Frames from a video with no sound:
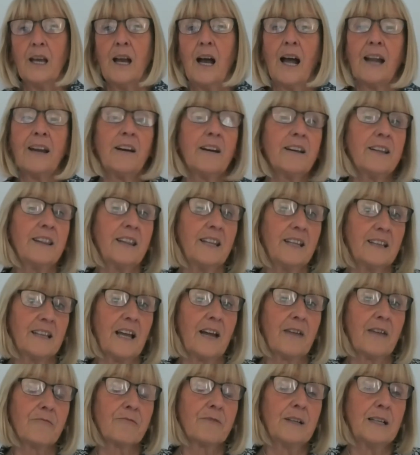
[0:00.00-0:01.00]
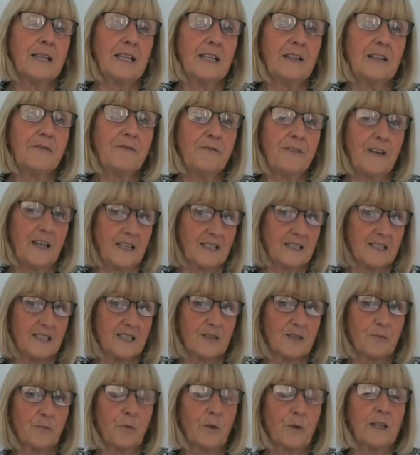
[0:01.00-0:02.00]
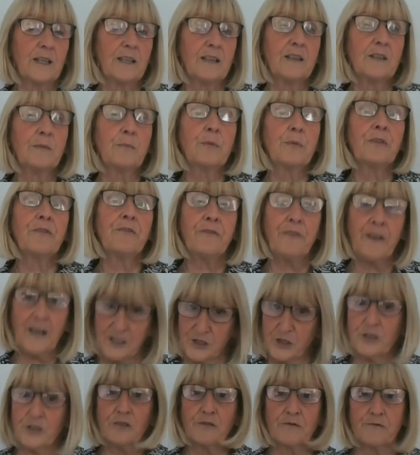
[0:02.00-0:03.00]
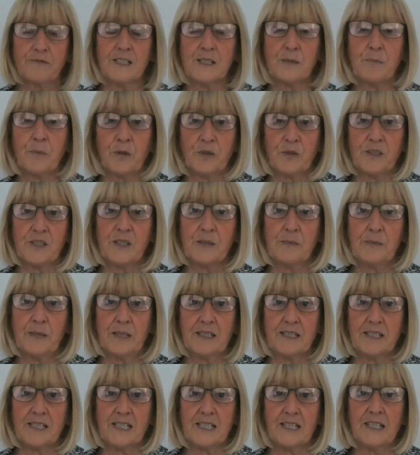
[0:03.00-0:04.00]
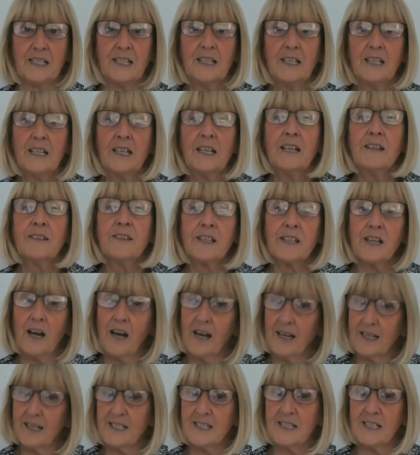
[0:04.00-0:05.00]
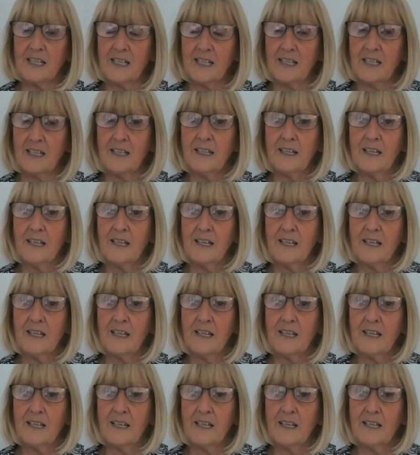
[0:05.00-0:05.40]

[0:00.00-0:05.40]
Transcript: And I think that really fits with the professional responsibility that I see